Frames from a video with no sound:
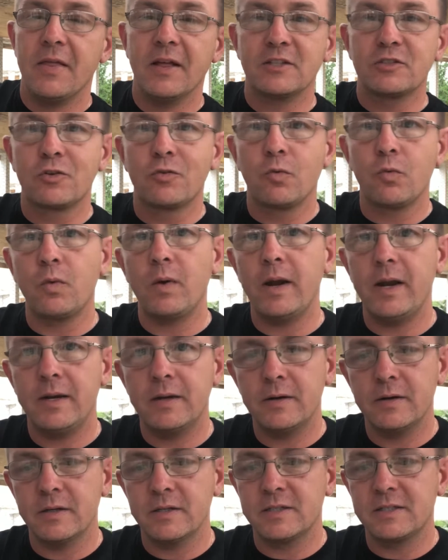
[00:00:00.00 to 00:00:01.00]
That's great
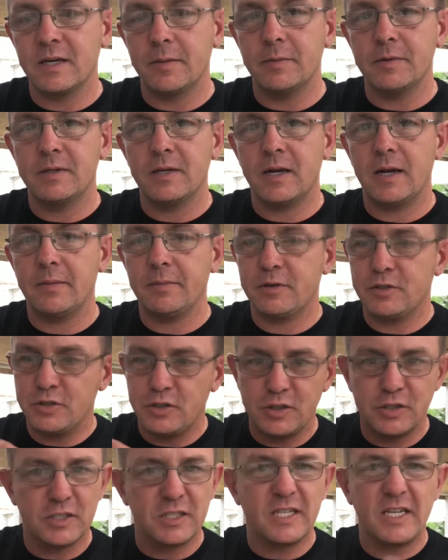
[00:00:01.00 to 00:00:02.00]
during the summertime because
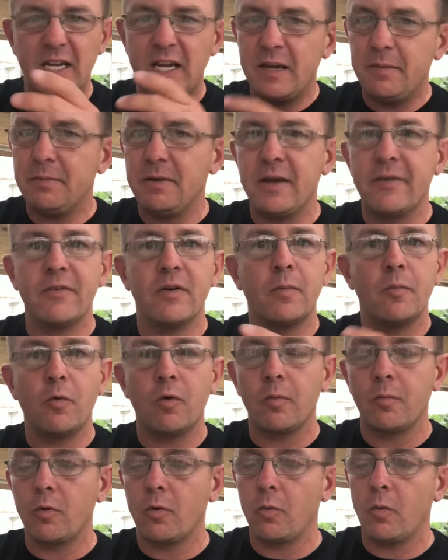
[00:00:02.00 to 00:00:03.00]
you can just keep giving them
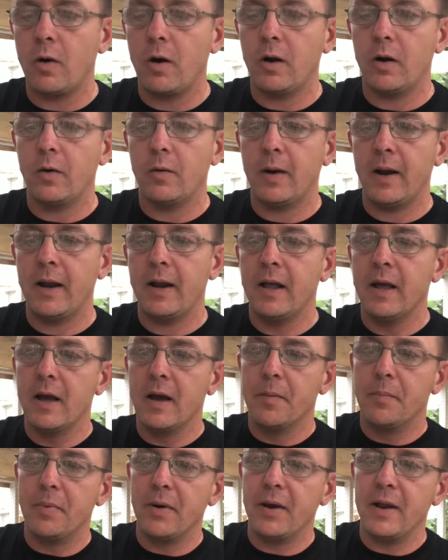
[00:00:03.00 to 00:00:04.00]
more and more water, right?
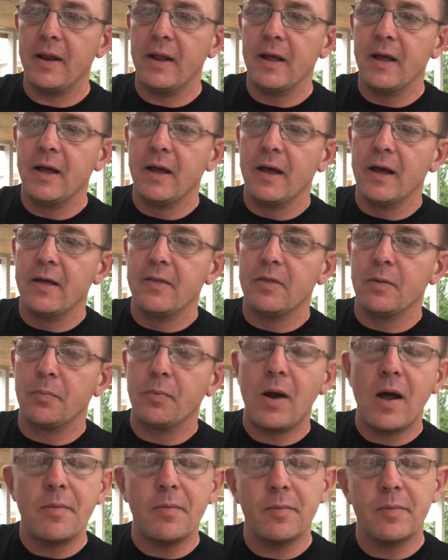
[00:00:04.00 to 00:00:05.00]
But the
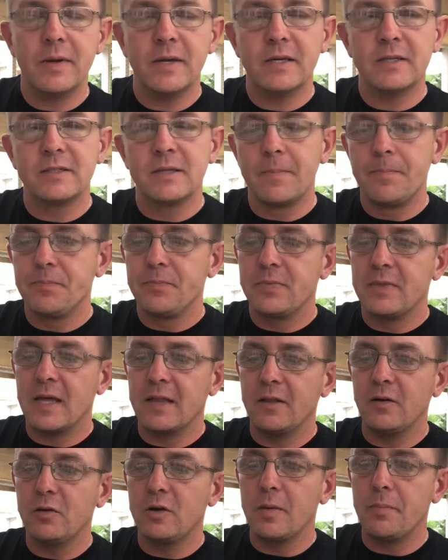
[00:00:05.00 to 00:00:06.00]
problem is that
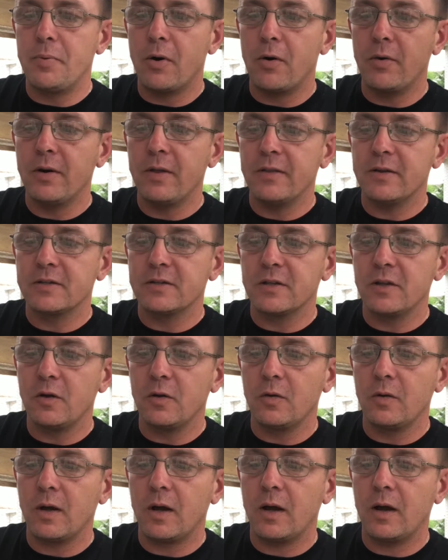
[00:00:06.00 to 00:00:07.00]
little component, there's a
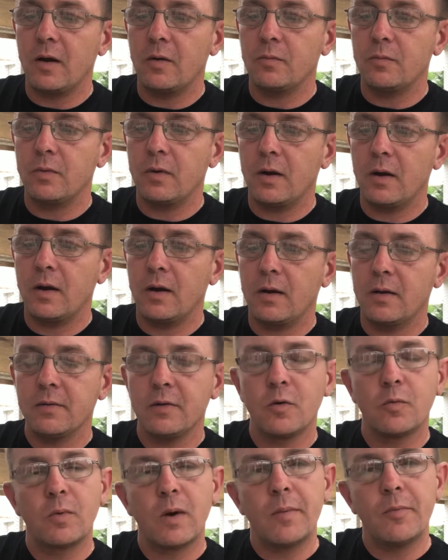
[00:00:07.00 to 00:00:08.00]
little
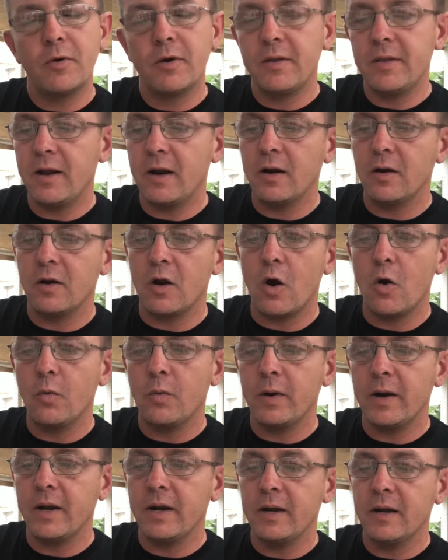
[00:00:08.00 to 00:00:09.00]
rubber in there, an
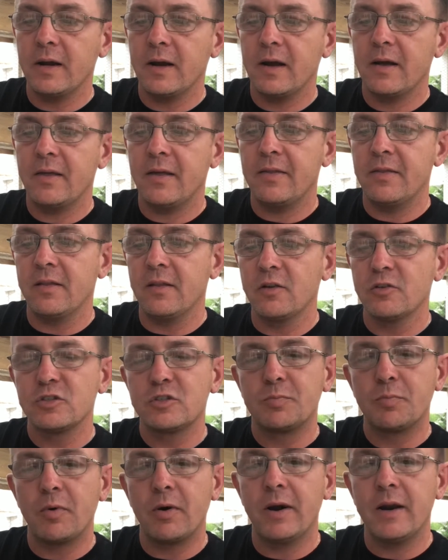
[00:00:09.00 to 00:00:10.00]
O-ring and a little
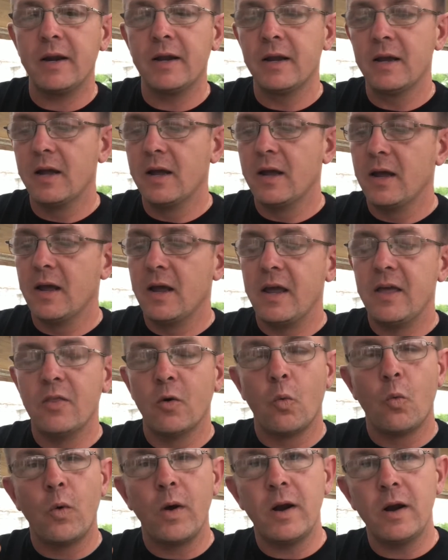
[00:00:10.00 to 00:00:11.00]
spring. In the
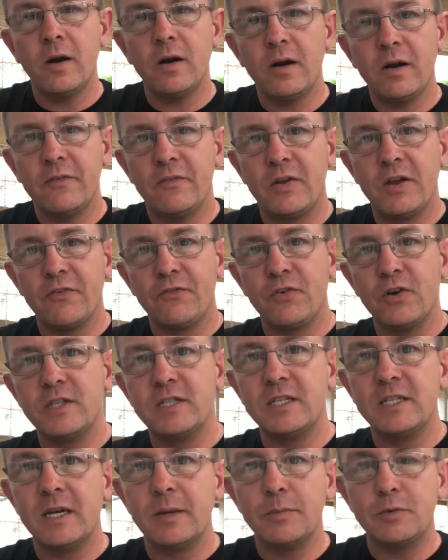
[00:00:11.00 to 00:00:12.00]
winter, if you get
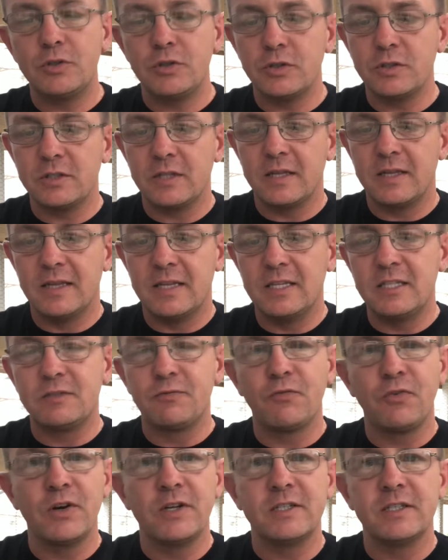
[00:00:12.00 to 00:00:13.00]
freezing temperatures, this
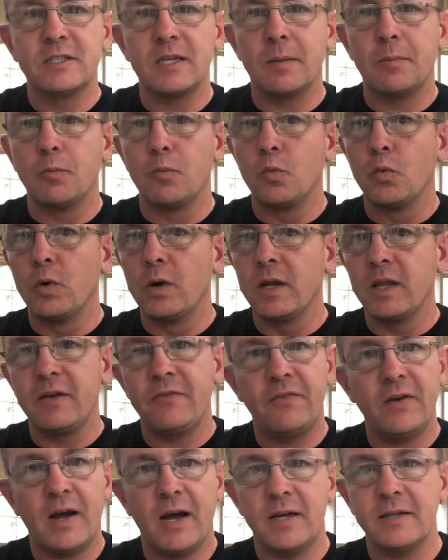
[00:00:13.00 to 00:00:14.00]
freezes up really
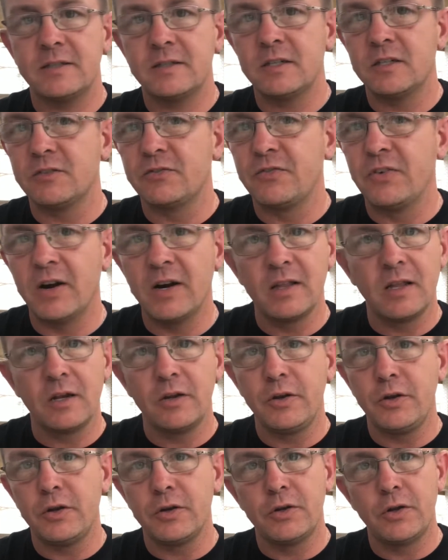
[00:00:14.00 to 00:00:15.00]
fast and there's very little
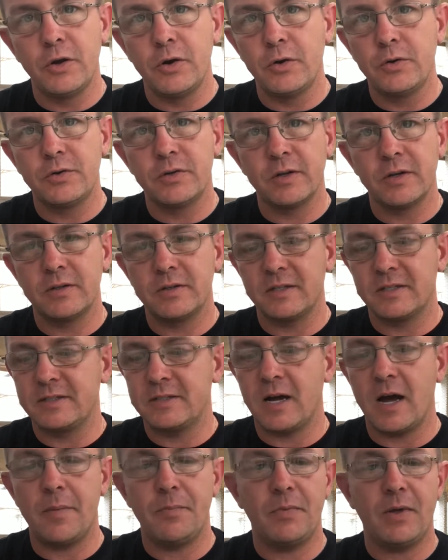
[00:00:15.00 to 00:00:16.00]
you can do to
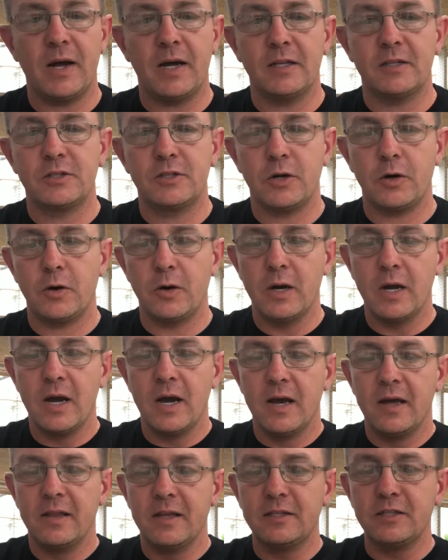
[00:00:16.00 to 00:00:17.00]
stop that. So
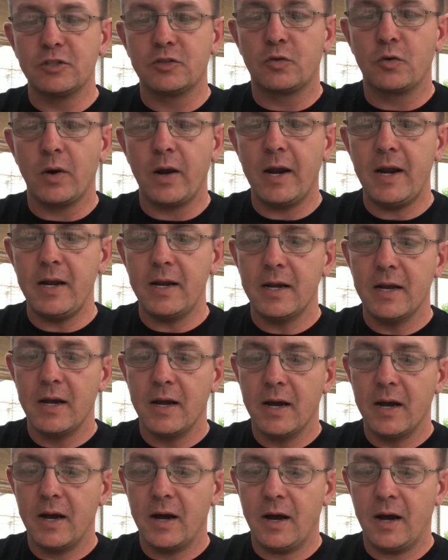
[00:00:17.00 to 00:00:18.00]
this is great,
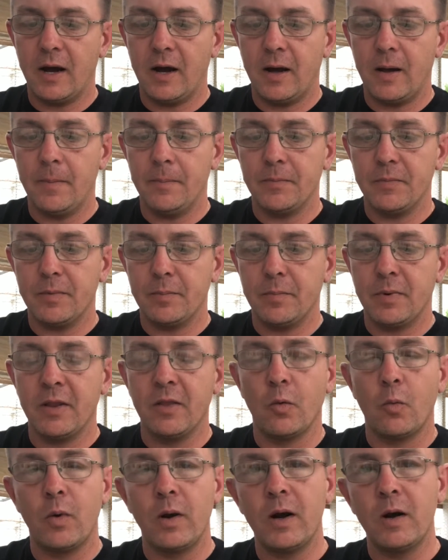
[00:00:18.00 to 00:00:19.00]
but in
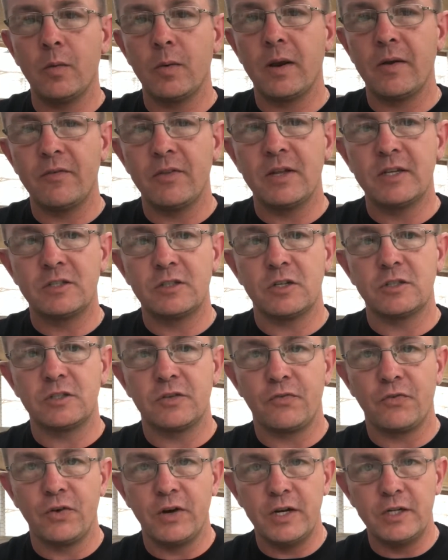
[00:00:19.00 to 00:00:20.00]
the winter when everything starts
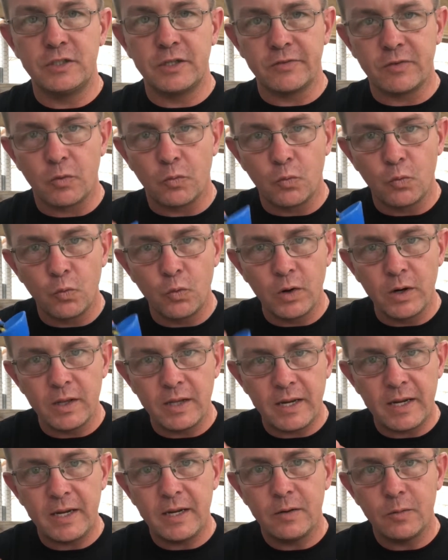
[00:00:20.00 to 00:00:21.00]
to freeze, you have to
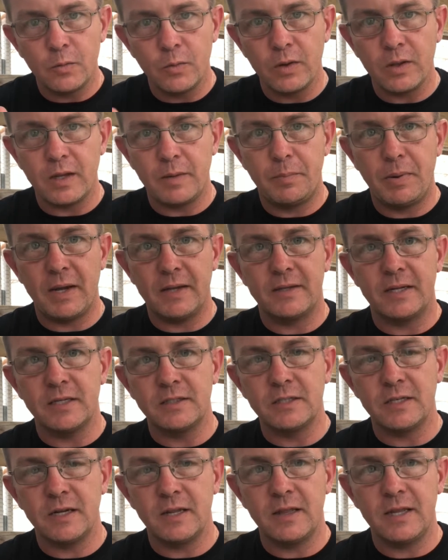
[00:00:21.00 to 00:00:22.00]
really, really pay
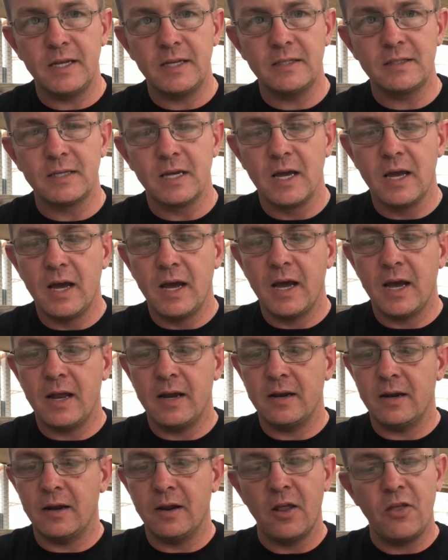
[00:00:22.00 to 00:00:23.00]
attention to these.
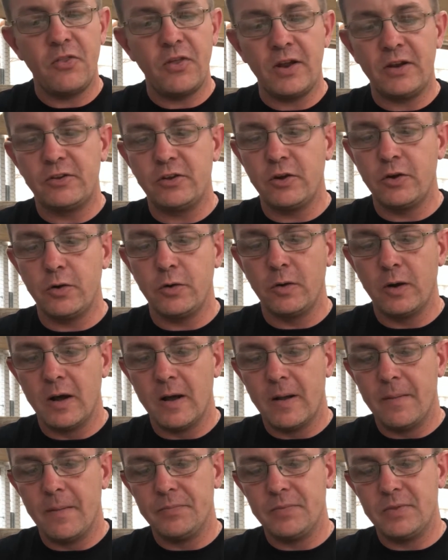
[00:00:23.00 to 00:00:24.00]
And another thing too,
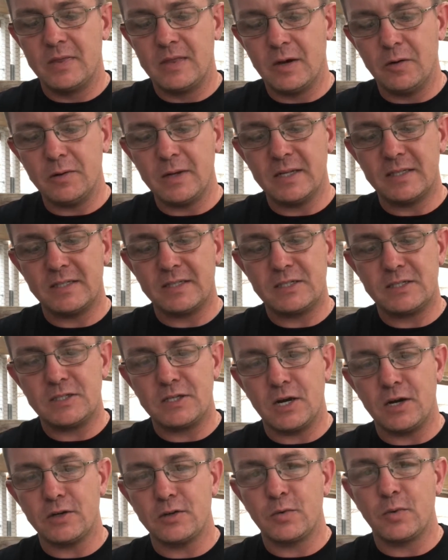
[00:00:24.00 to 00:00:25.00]
they'll get
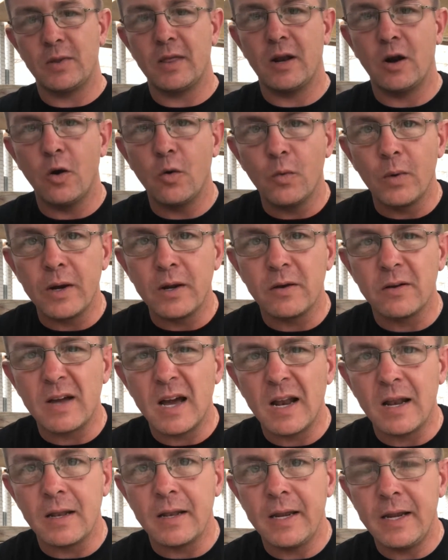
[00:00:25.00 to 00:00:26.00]
stuck to where that O-ring will
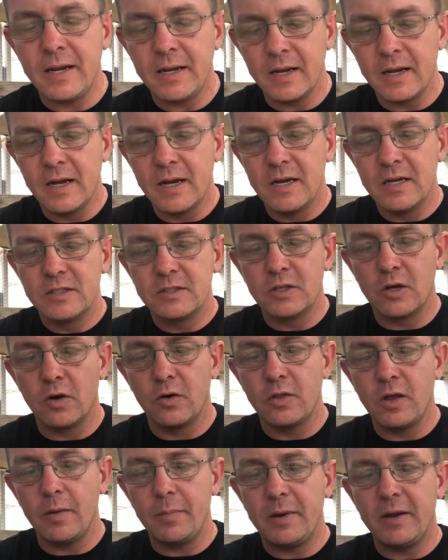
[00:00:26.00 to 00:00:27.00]
kind of leak.
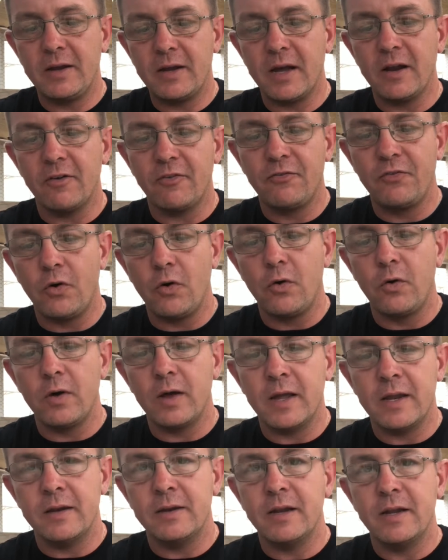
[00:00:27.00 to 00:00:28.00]
So they'll be kind of full
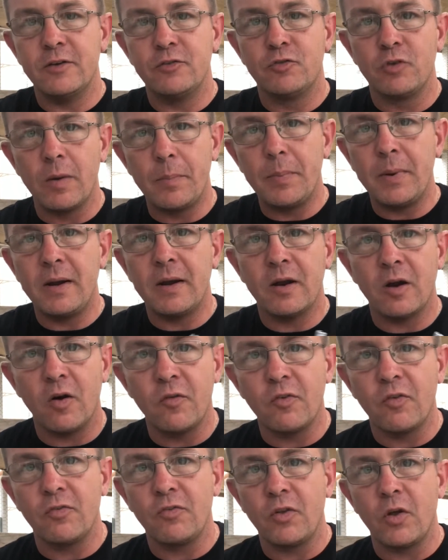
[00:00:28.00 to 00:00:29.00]
and dripping and
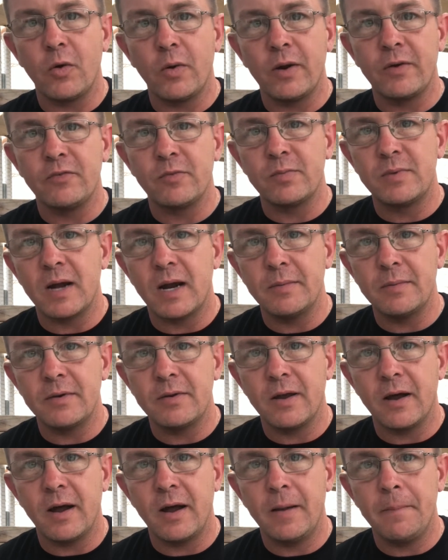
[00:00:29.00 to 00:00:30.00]
overflowing from time to
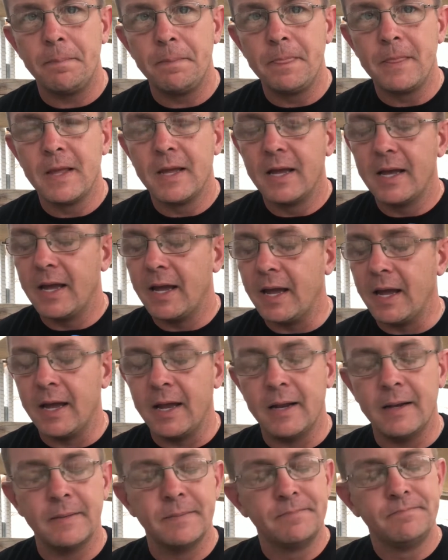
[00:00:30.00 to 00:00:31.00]
time.
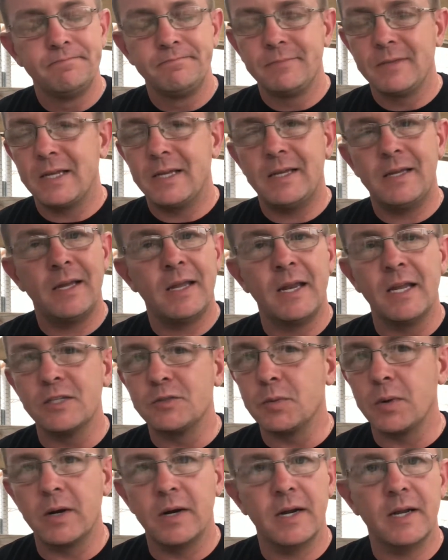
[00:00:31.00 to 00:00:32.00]
And it
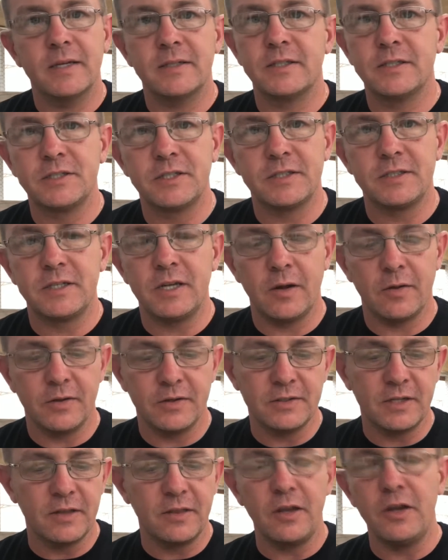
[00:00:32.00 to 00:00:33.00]
is what it is. It's just,
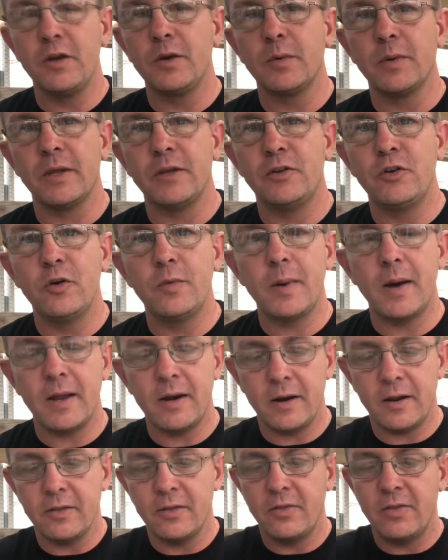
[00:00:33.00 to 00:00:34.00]
there's nothing you can really do about
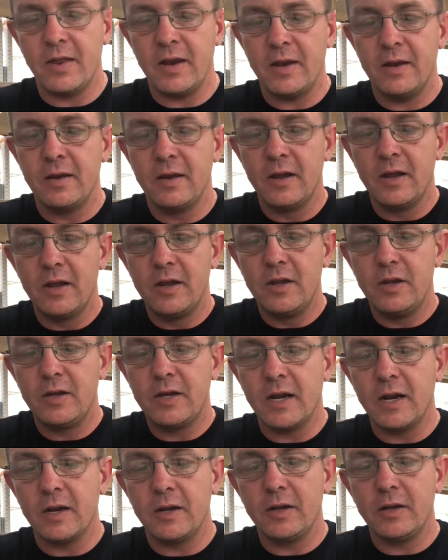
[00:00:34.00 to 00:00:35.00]
it other than you
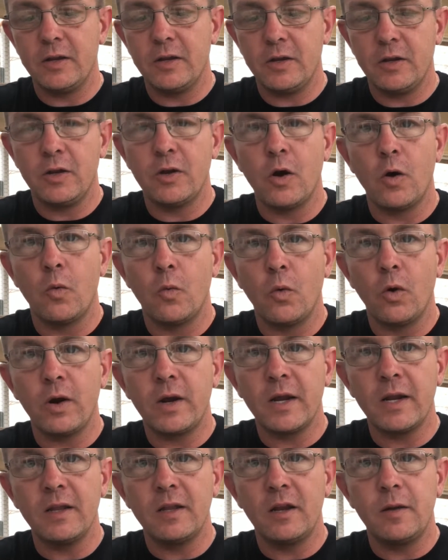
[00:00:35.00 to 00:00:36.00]
kind of go
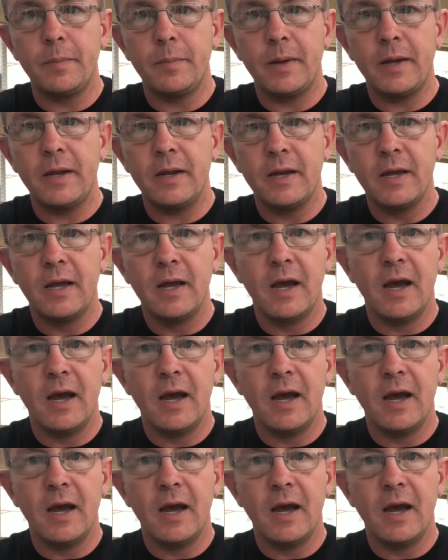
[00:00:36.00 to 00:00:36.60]
work it a little bit.